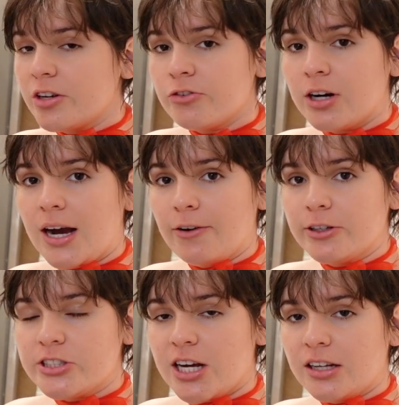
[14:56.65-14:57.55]

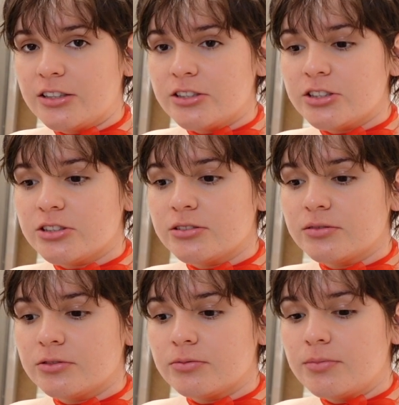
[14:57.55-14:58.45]
24-hour challenge,
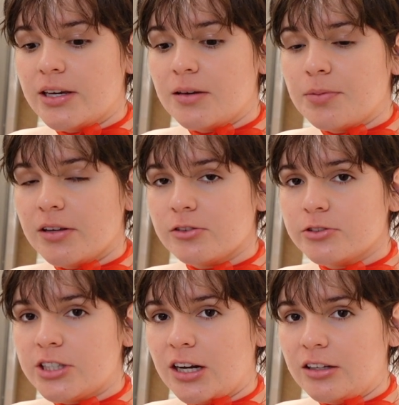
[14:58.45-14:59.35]
making puzzle
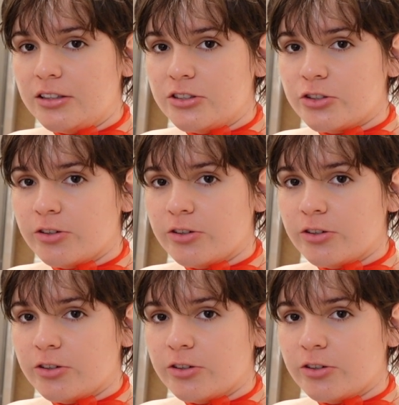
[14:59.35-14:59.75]
challenge,